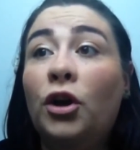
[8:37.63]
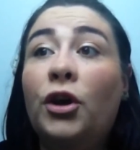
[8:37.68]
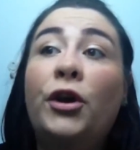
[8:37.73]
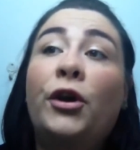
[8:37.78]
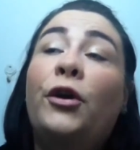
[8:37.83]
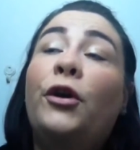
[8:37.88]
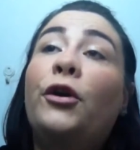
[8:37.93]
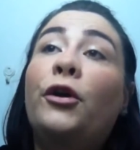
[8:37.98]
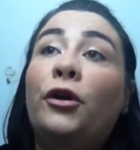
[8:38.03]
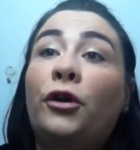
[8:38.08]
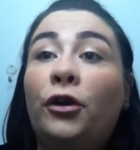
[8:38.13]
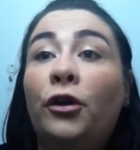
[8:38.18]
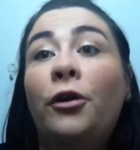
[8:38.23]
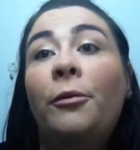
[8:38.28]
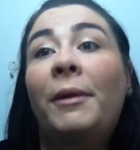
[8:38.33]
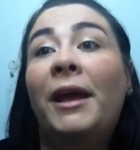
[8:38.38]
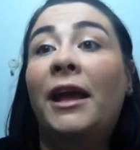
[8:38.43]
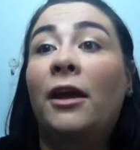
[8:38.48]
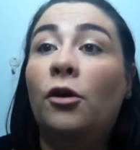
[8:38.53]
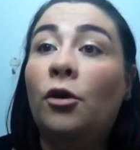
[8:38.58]
cook your
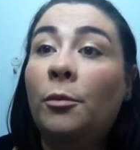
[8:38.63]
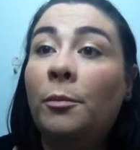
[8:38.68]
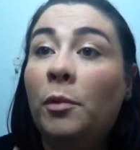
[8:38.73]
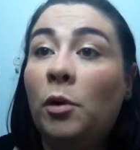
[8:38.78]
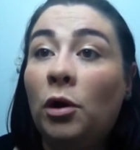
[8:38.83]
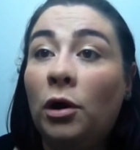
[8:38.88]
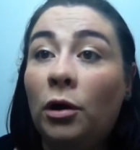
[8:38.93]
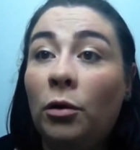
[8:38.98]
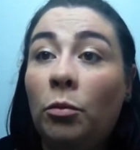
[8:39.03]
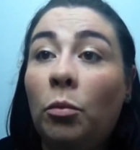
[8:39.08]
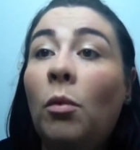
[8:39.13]
makeup or